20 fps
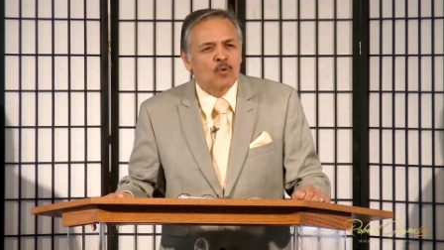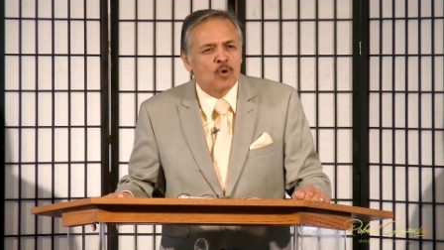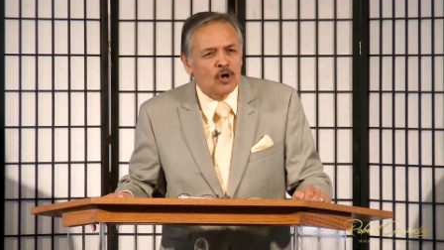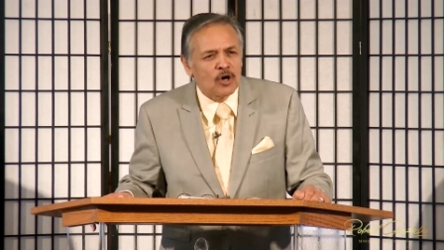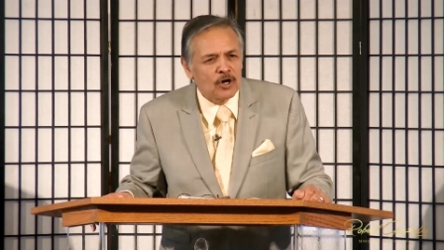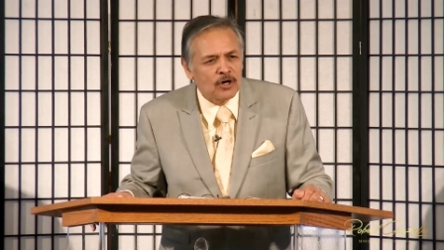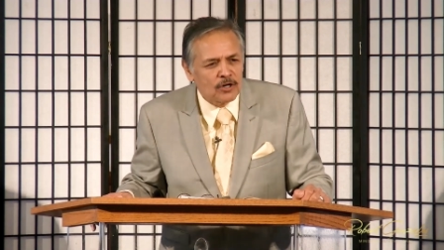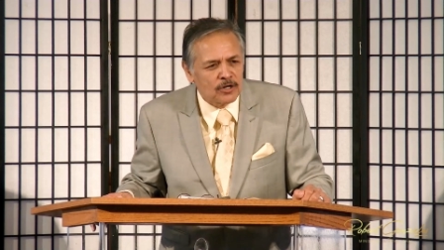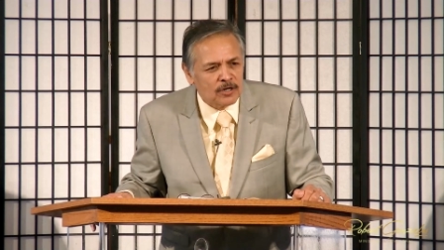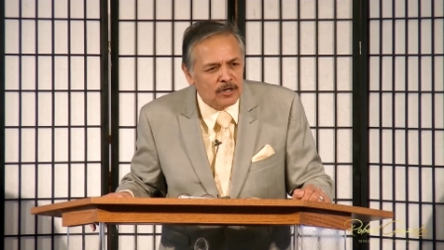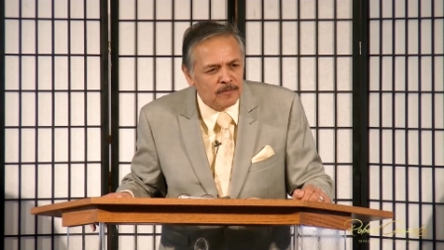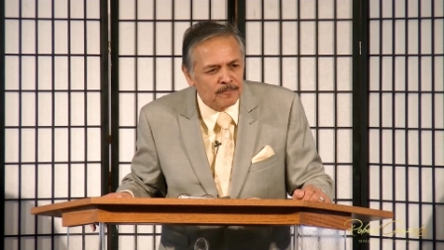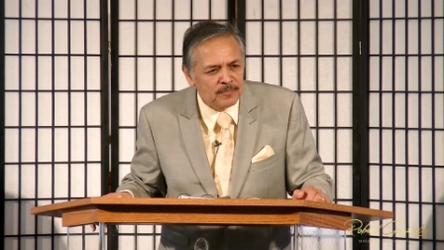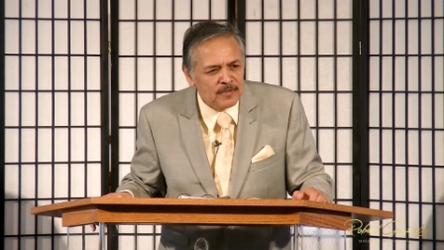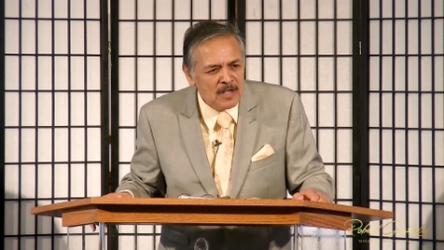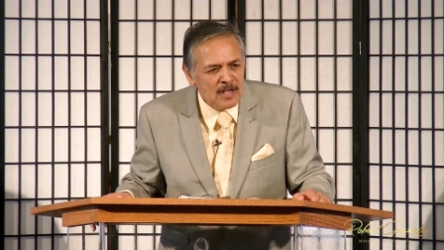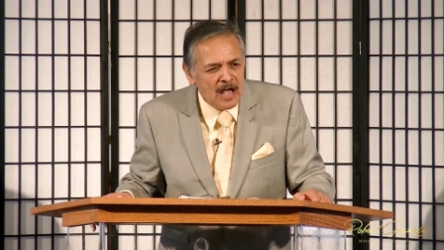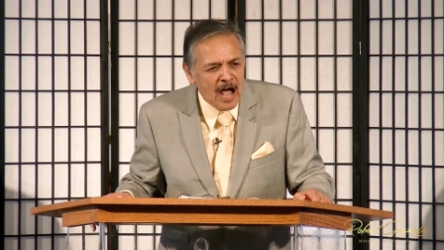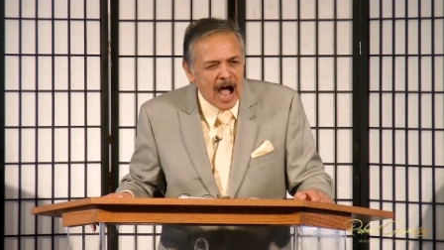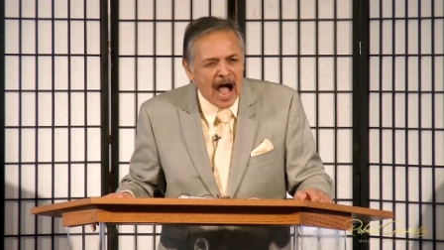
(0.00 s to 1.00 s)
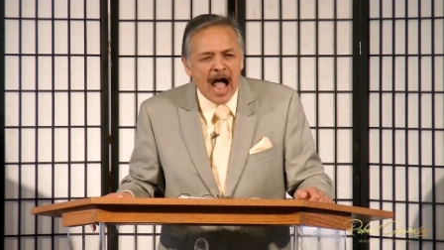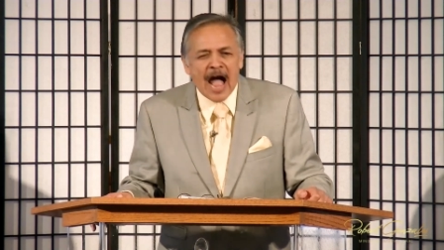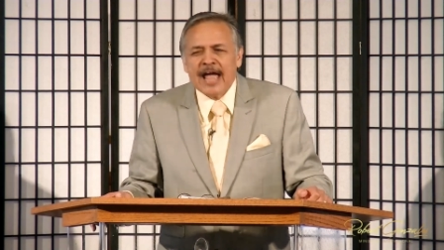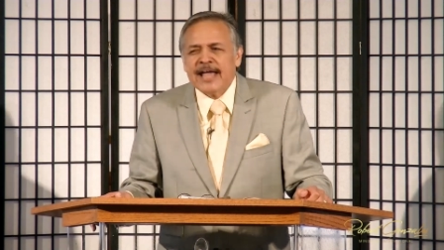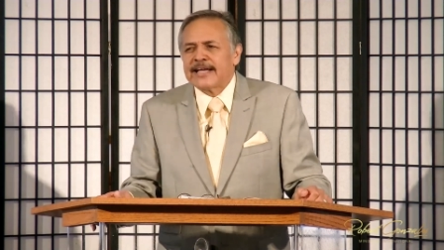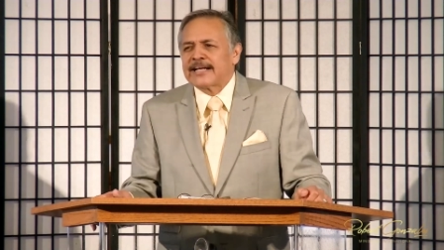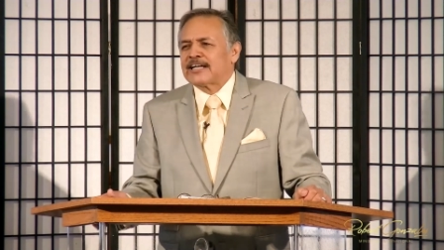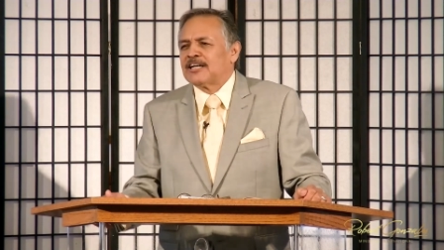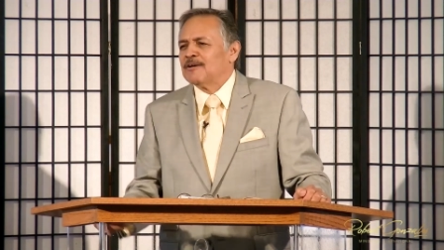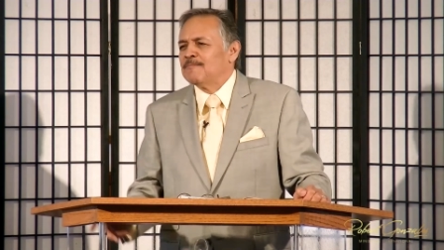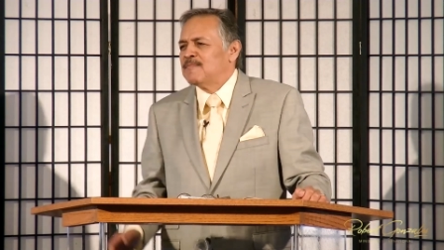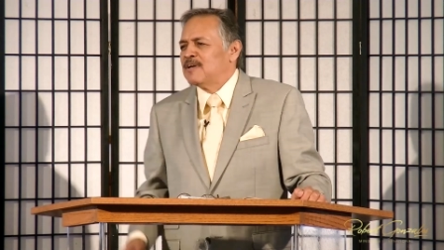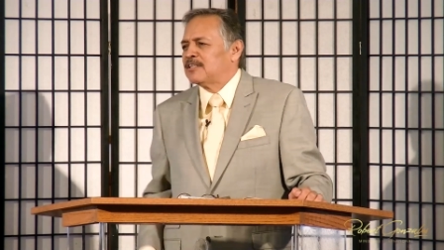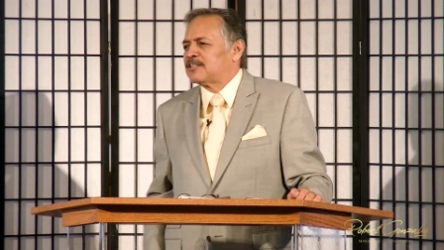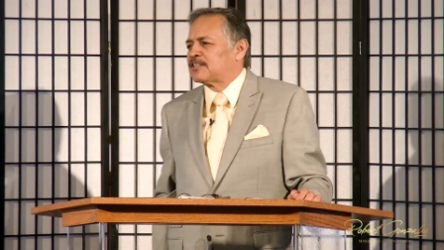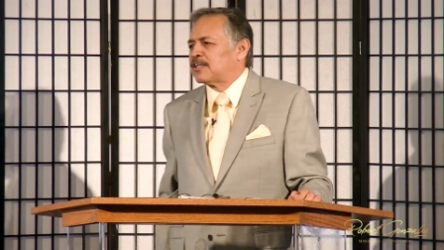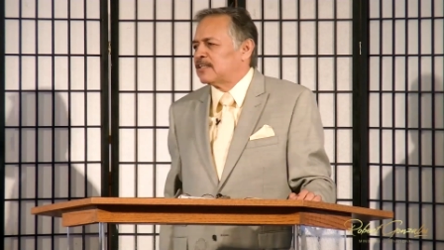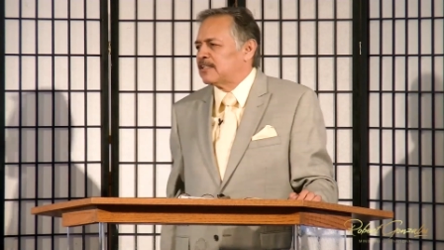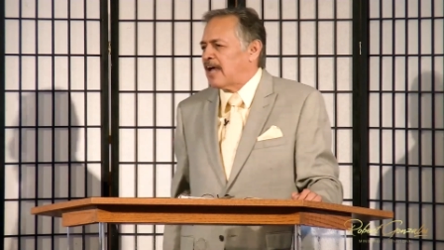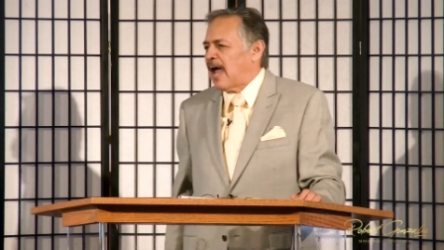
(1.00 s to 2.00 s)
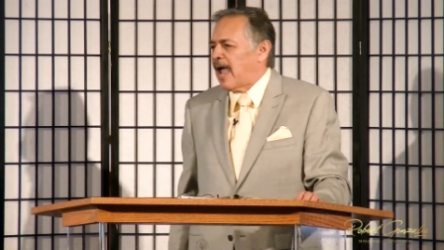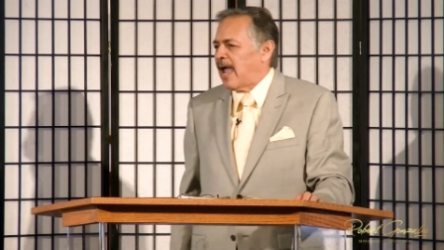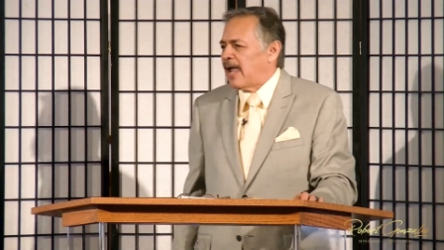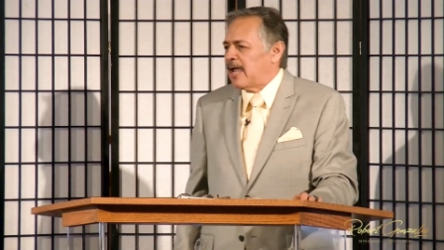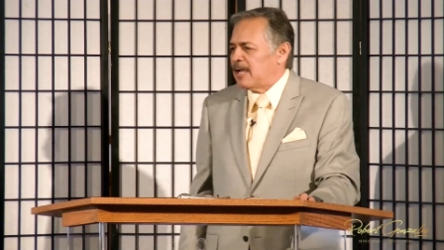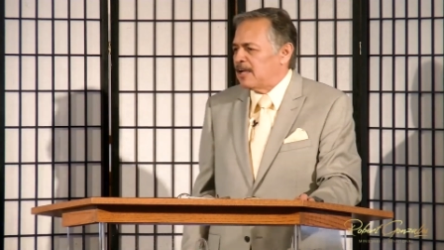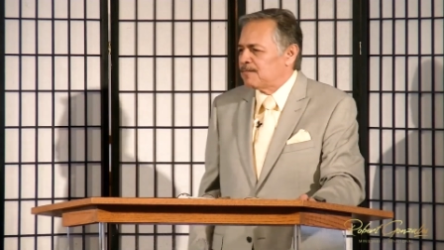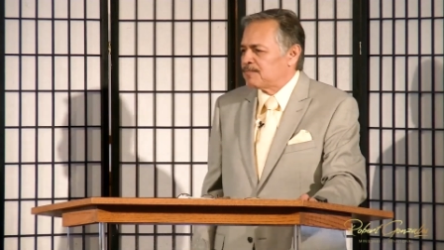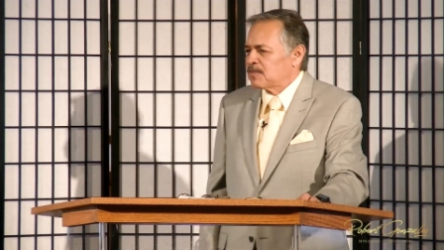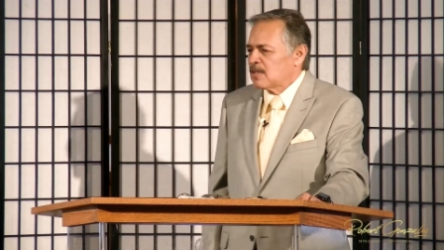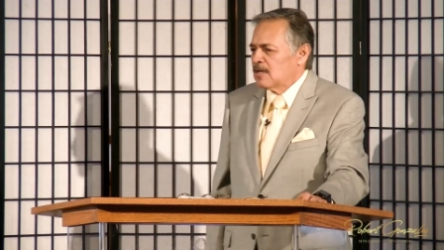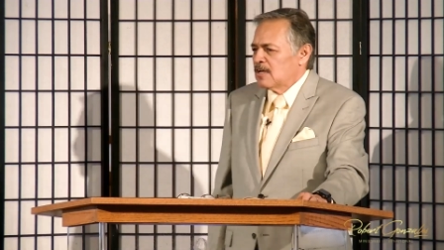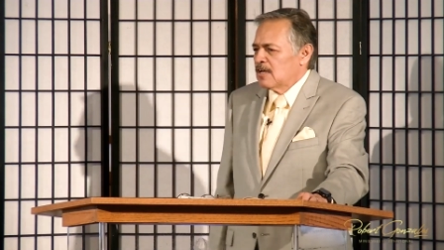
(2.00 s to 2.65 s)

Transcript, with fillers: word. I commit today